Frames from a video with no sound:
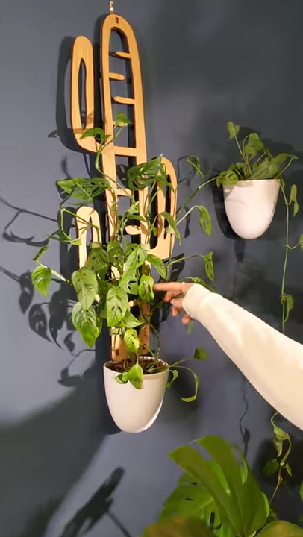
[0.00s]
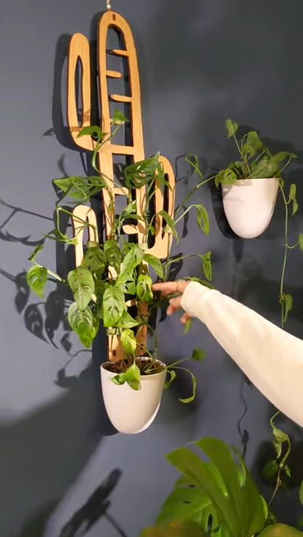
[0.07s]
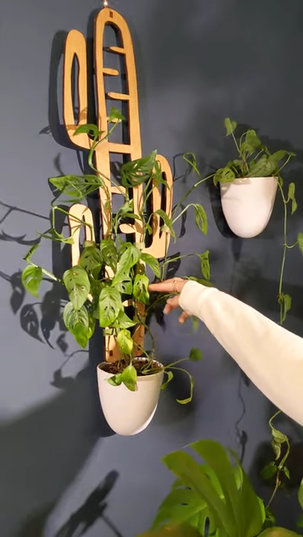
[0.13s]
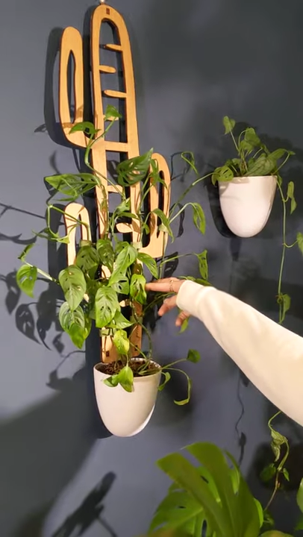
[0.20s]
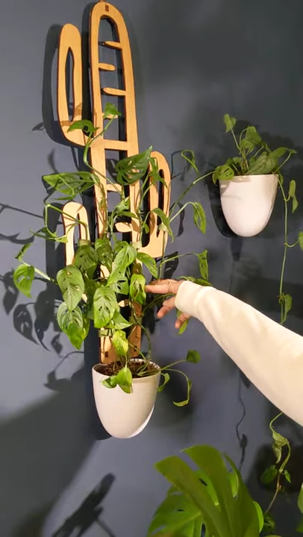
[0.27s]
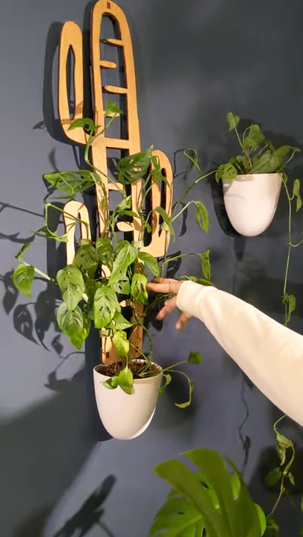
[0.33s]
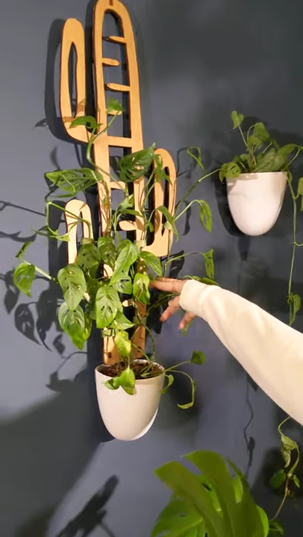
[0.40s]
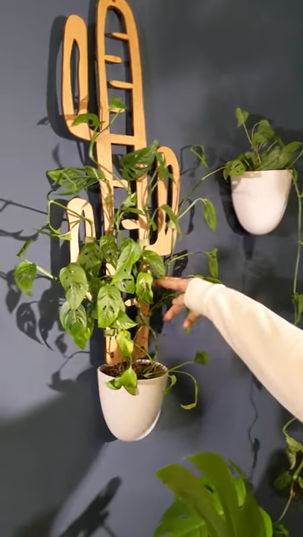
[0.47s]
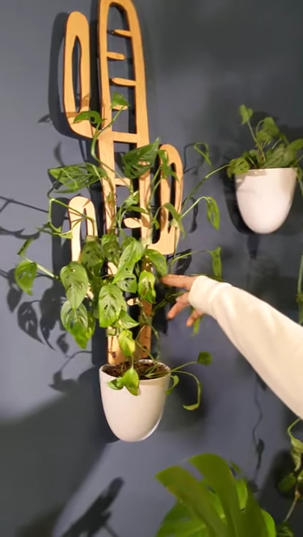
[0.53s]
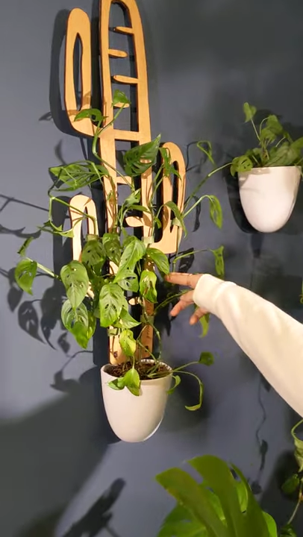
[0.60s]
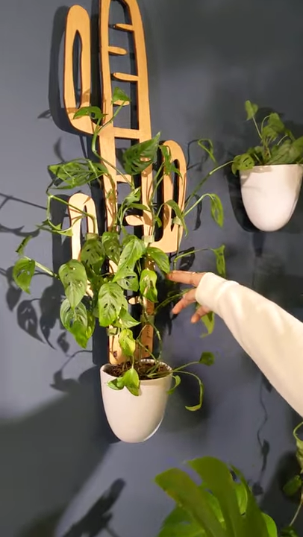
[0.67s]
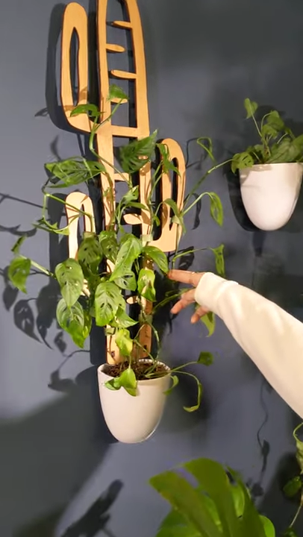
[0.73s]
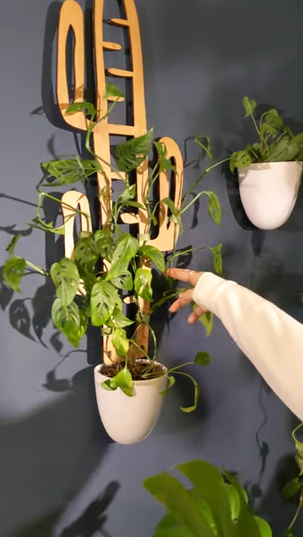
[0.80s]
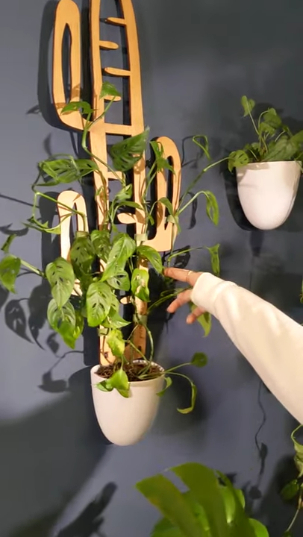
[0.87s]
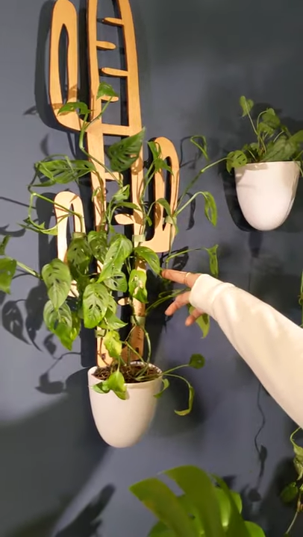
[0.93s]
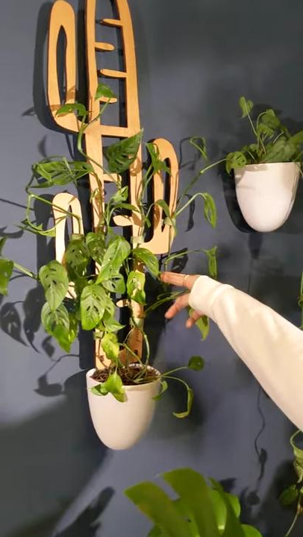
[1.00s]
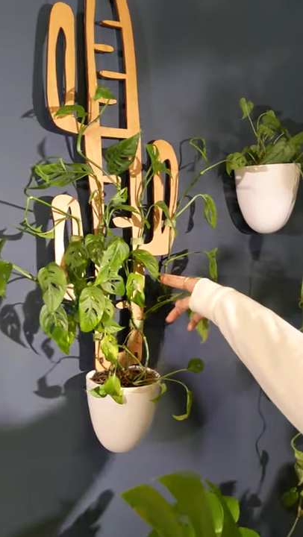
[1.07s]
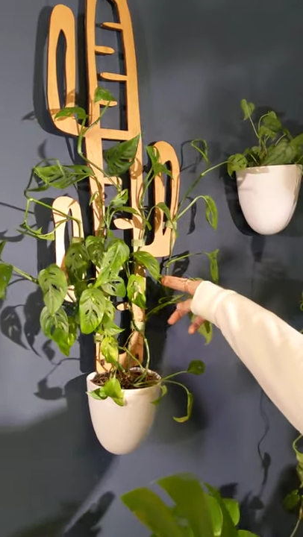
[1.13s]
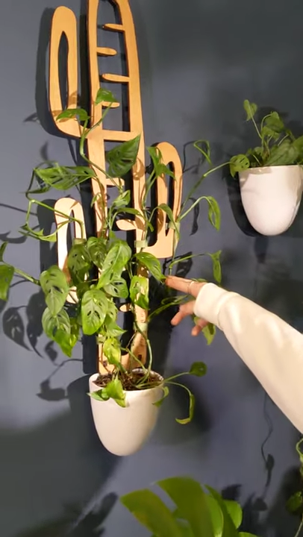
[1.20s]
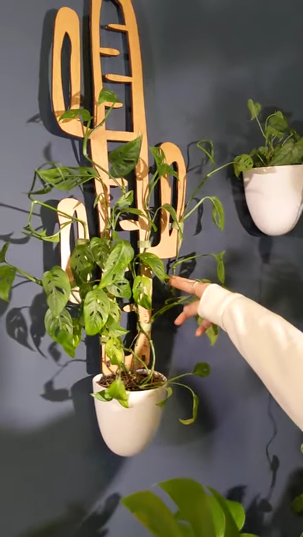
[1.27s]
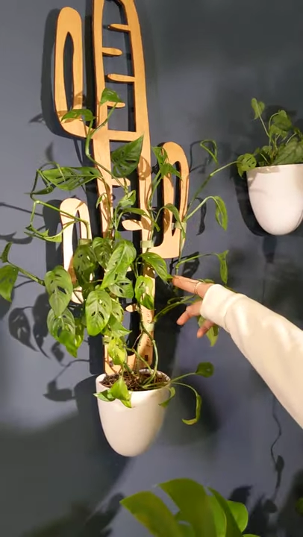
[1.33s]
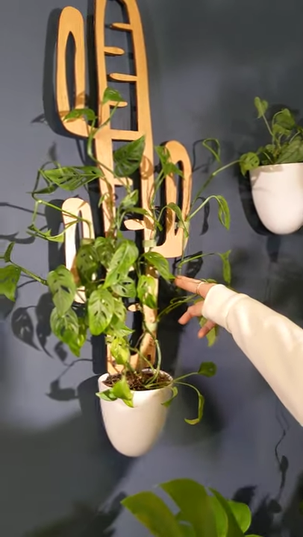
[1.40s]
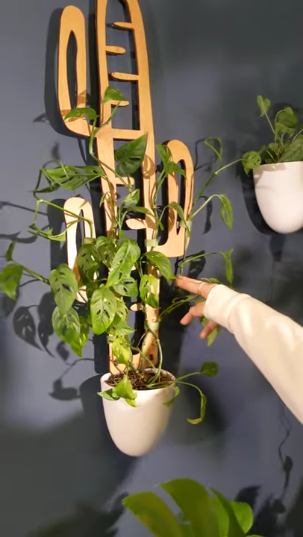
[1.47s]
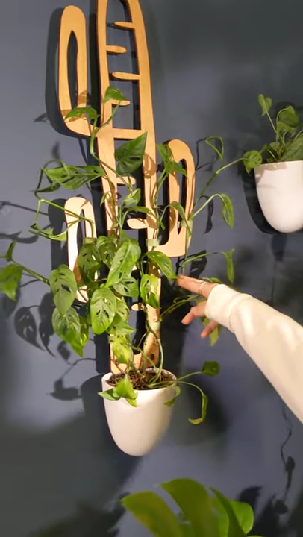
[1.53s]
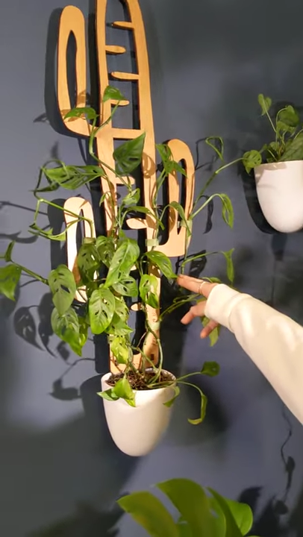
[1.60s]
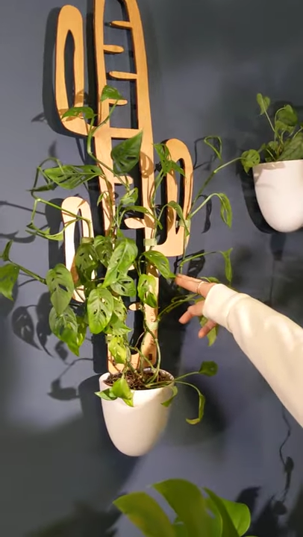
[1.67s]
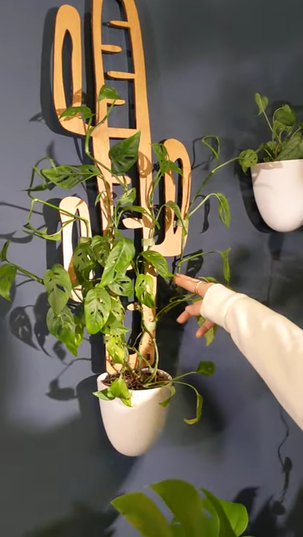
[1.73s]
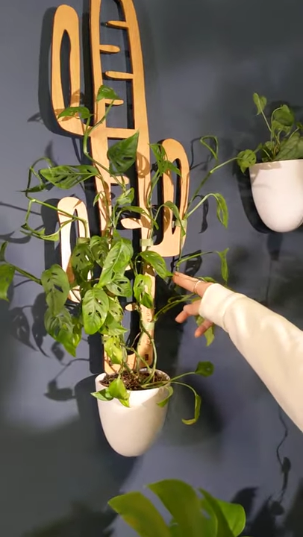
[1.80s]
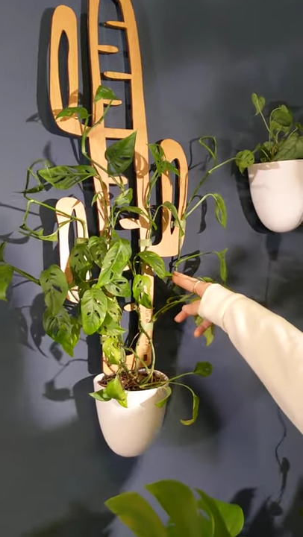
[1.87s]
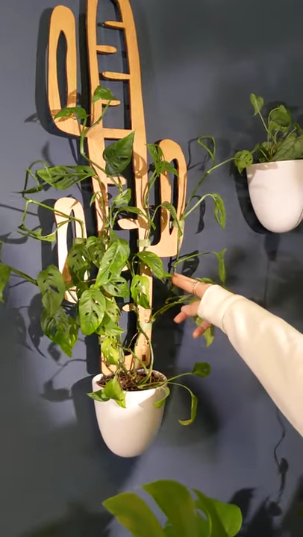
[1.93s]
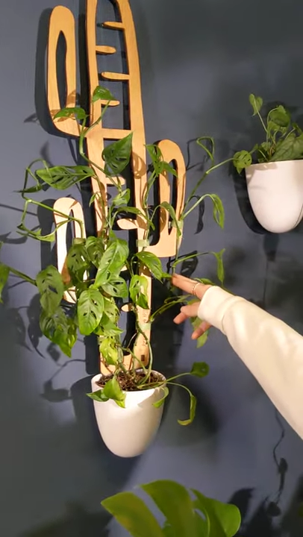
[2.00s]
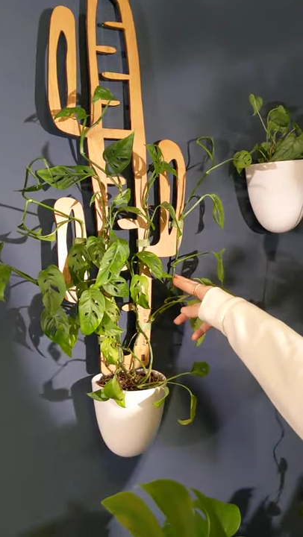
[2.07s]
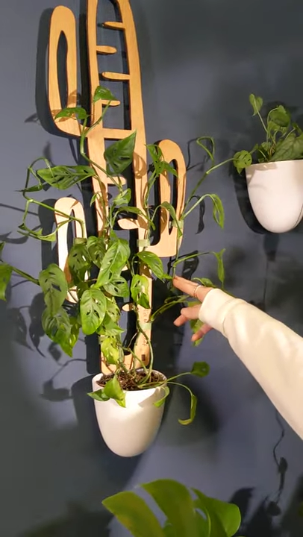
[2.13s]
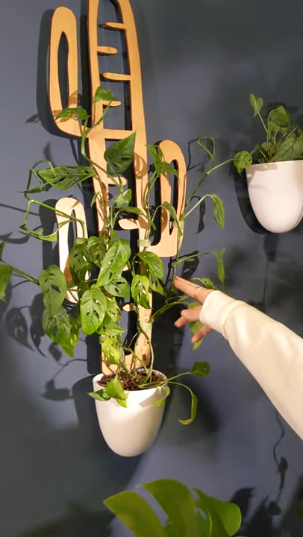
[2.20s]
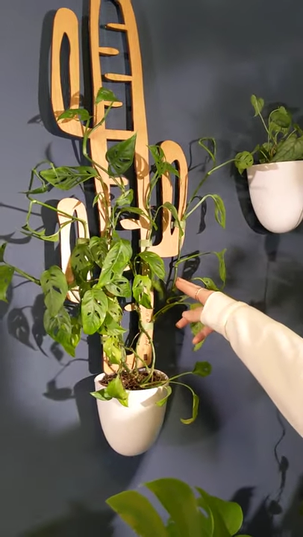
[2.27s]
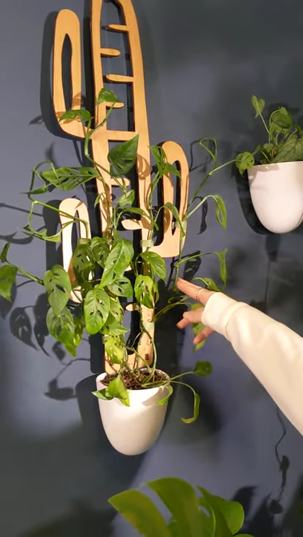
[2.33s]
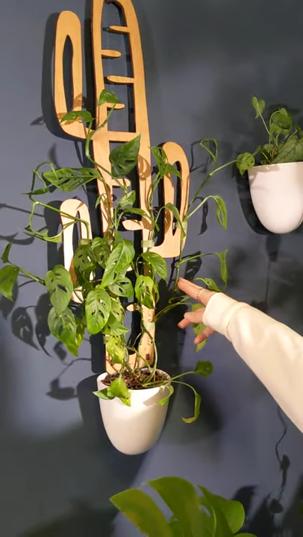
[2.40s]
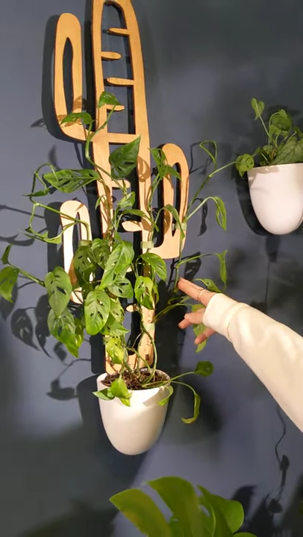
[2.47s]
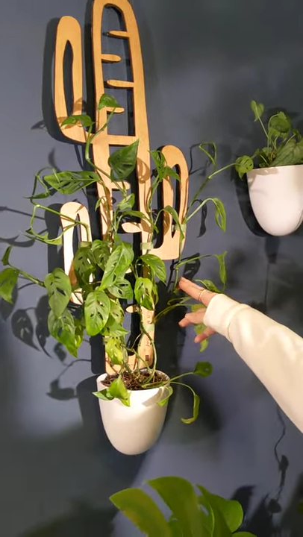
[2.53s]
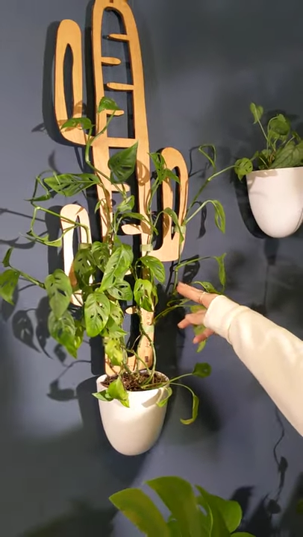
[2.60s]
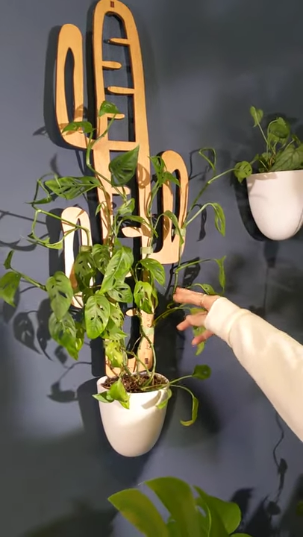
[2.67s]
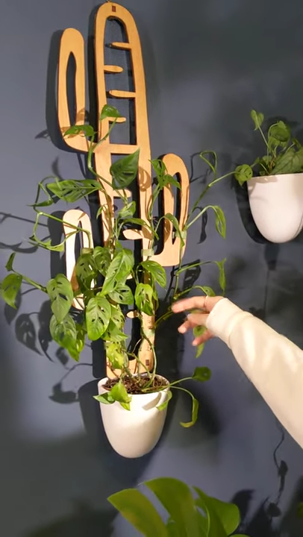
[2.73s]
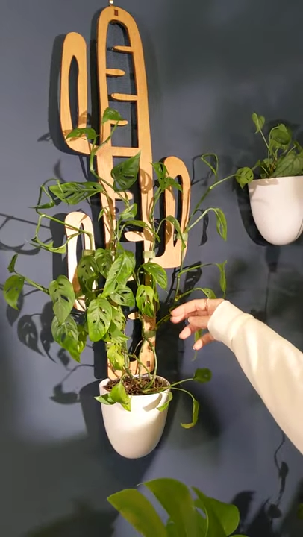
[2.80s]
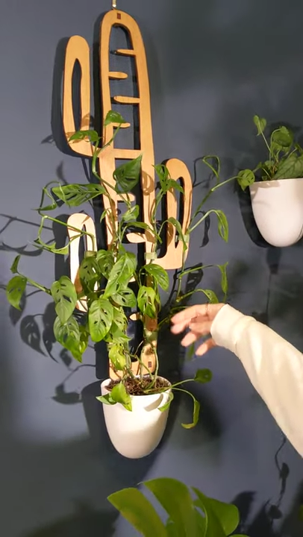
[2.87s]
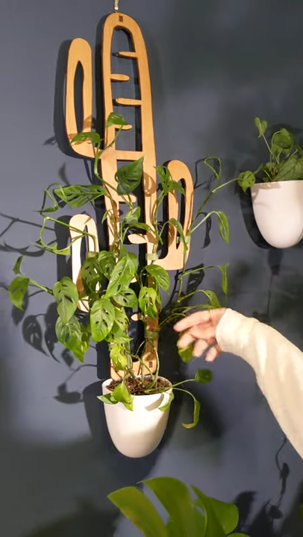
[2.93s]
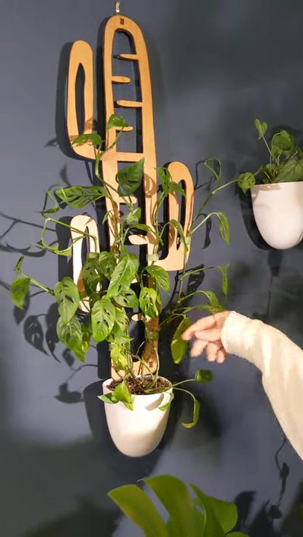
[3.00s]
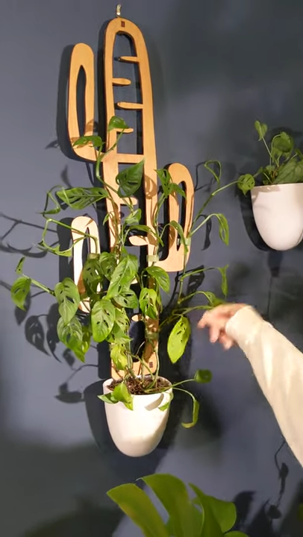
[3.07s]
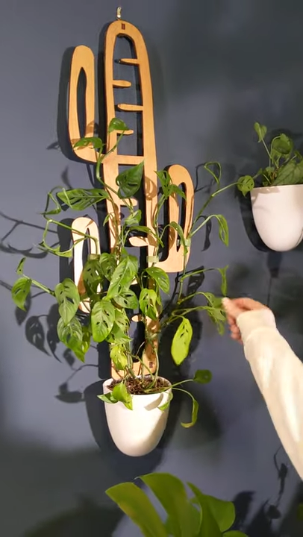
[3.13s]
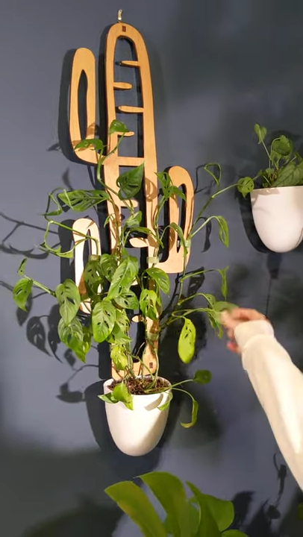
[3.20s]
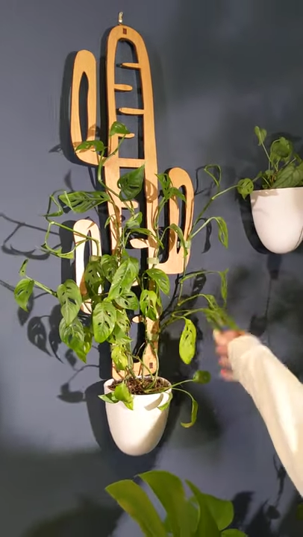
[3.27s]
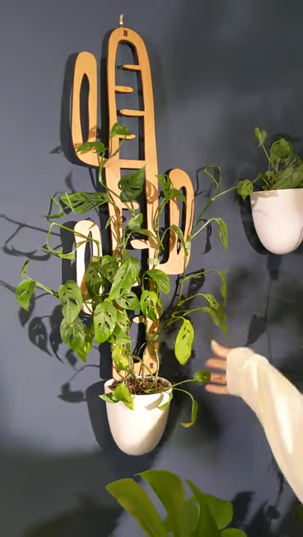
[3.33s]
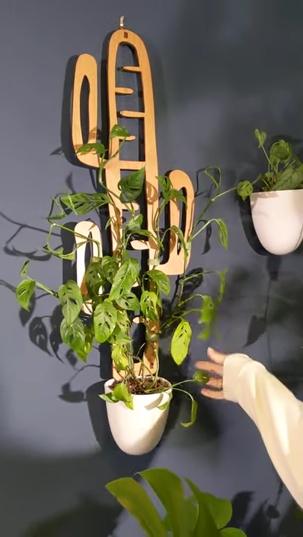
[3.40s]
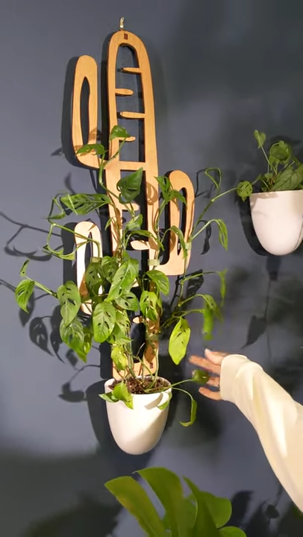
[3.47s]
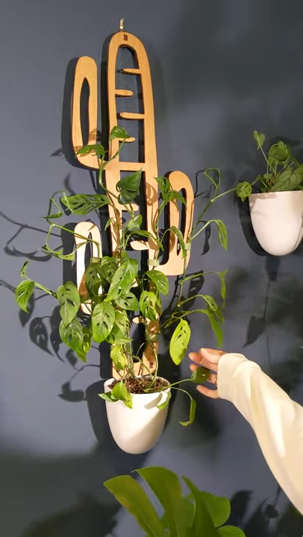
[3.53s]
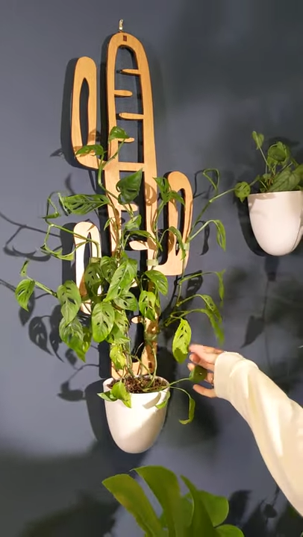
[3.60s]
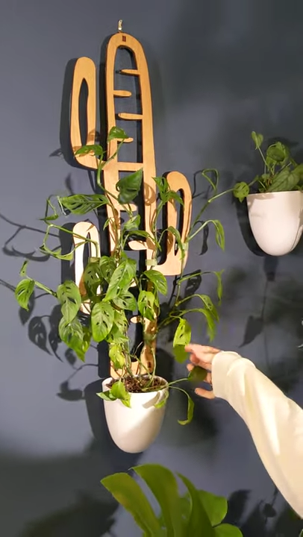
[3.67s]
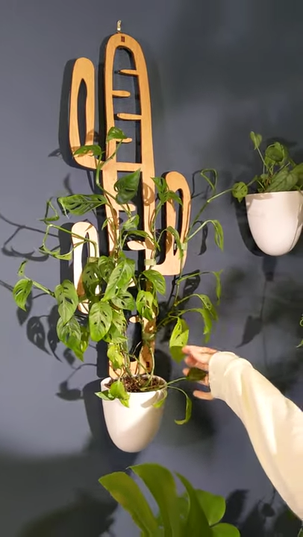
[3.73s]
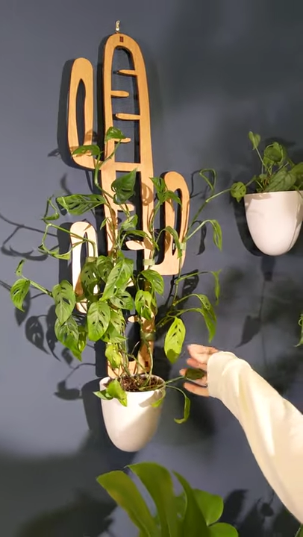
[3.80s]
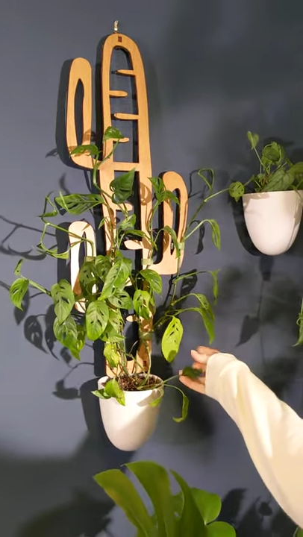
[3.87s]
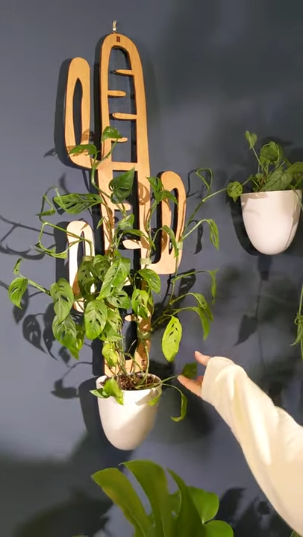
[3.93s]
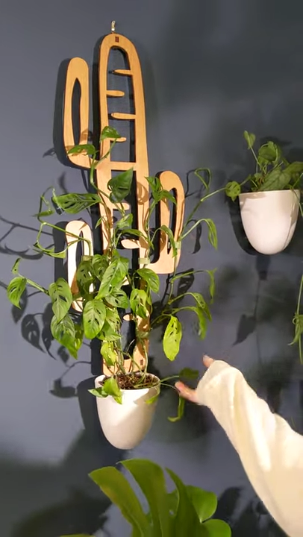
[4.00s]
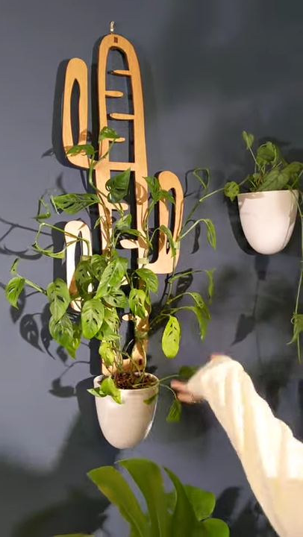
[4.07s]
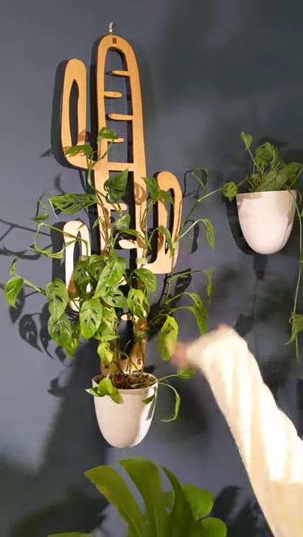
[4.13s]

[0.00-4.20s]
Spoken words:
No face is visible, so there are no lips to read.